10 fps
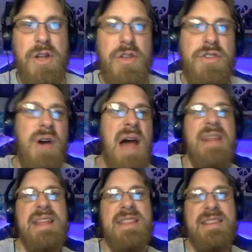So I
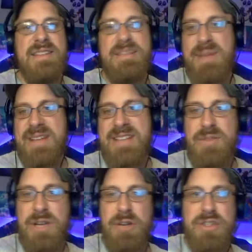like this. This makes sense,
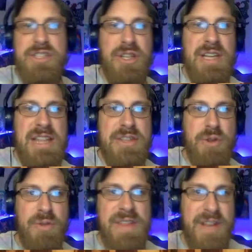right? You're still
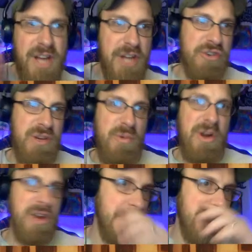in the country
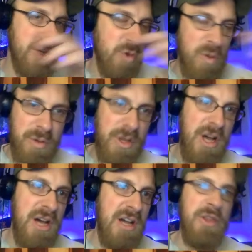where the normal
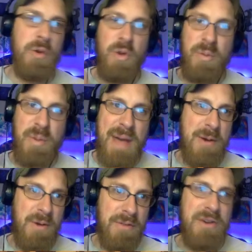law and the normal
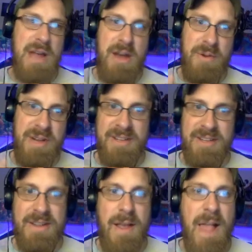power of the crown
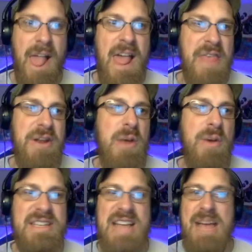is. They're not
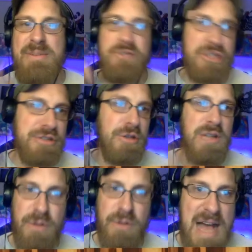wasting time because these are just
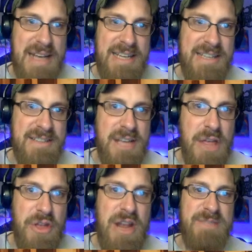low-level lackeys.
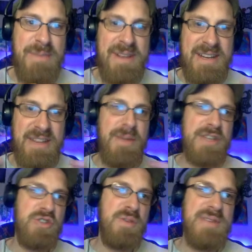They're not spending their
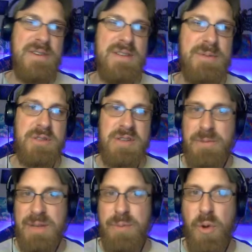best troops after them not
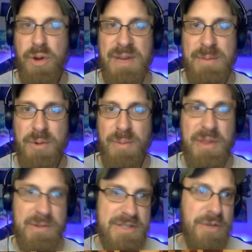really important people, but
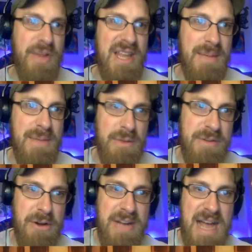they would still like them either
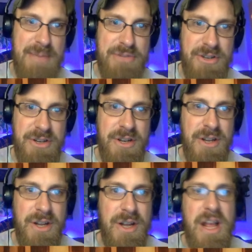dead or captured.
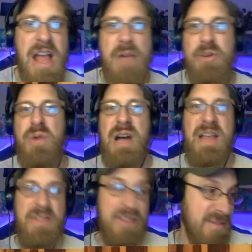Which is why,
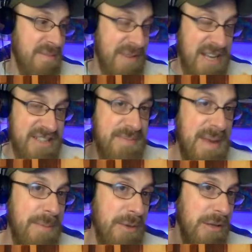because these
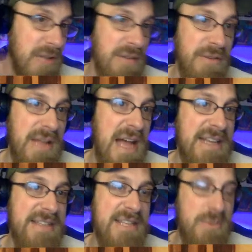people are low-level
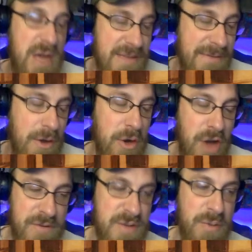lackeys, that's why they felt
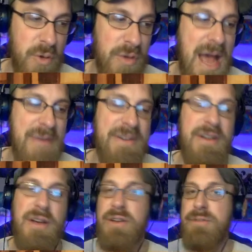comfortable not having
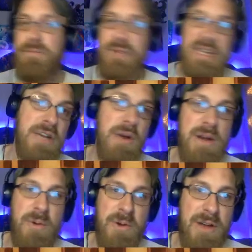to flee and go
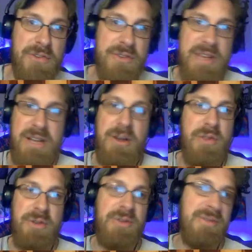anywhere else. They're like, oh,
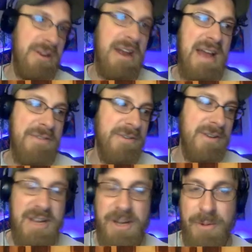they're not after
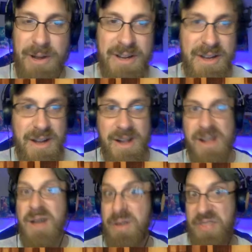us anyway.
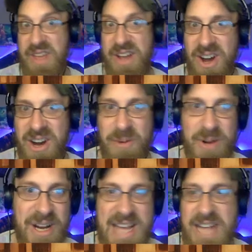But they are. We're
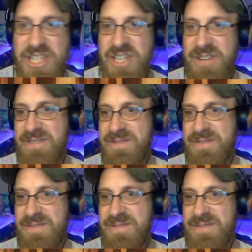going to catch you.